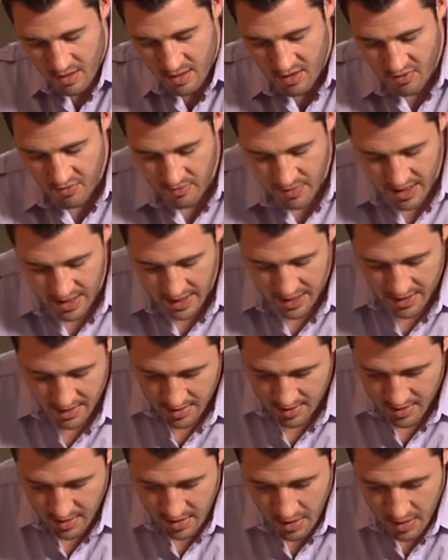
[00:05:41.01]
of my
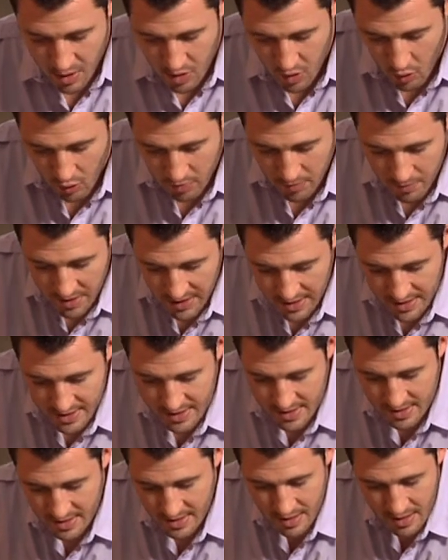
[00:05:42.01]
golden
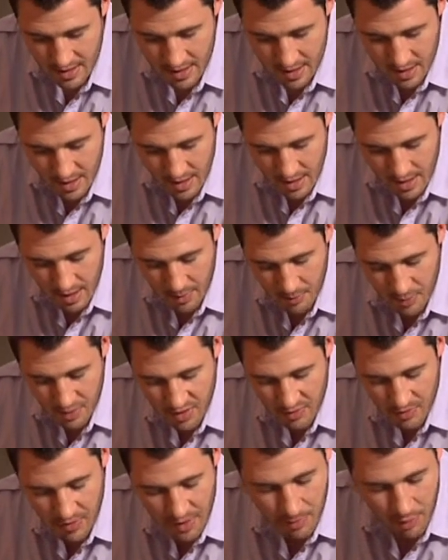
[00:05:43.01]
beets, a couple
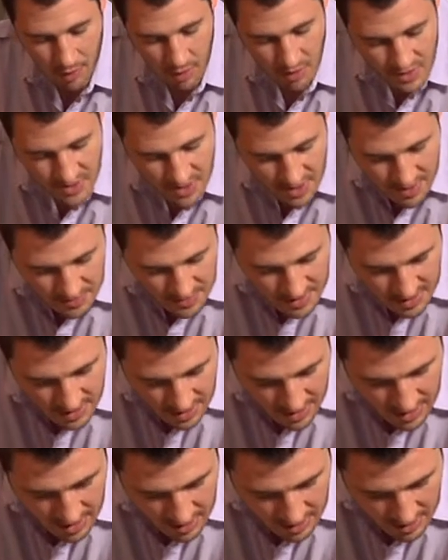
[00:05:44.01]
of my parsnips,
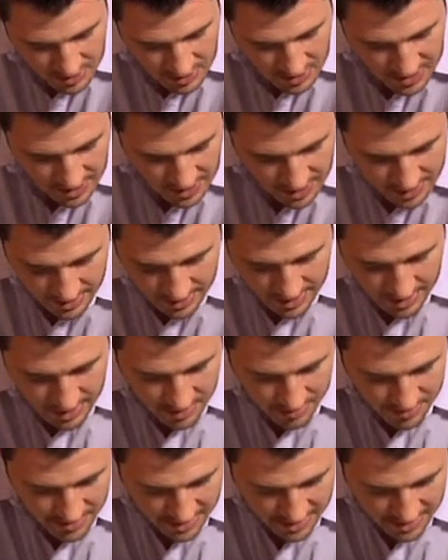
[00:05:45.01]
and I'll just kind of lay them